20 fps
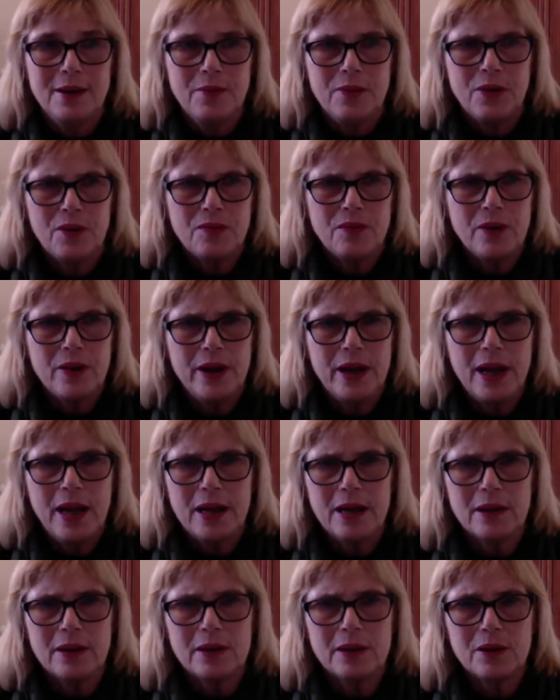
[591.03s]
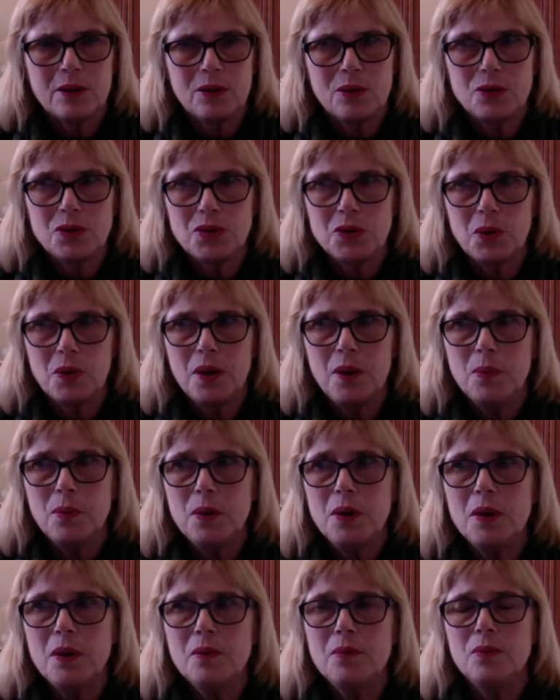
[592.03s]
they're very analytical. So it
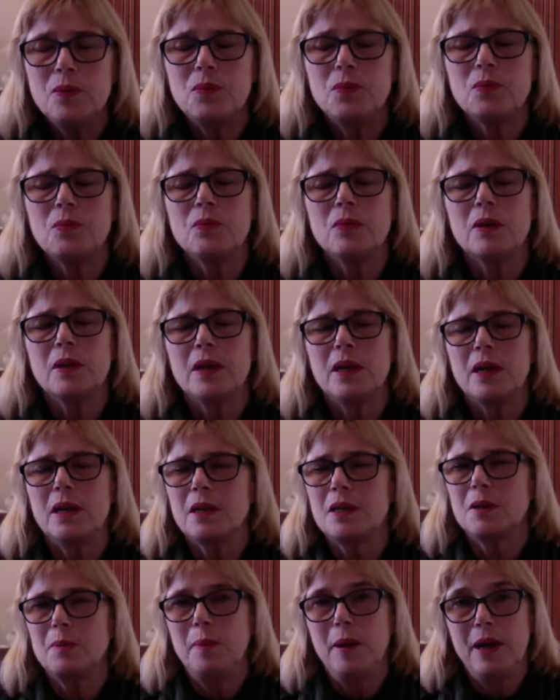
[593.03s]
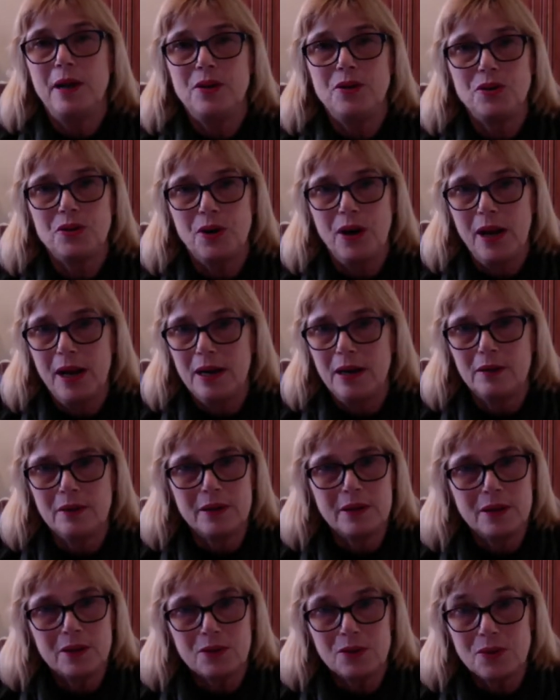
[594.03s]
would really expand your
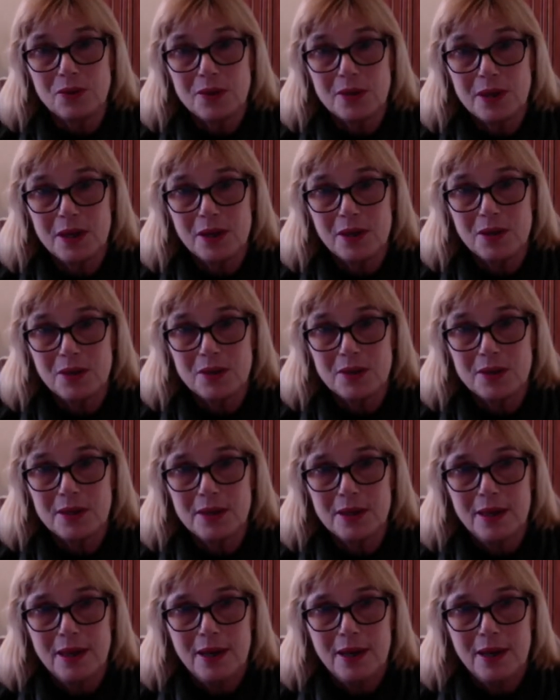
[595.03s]
analytical skills.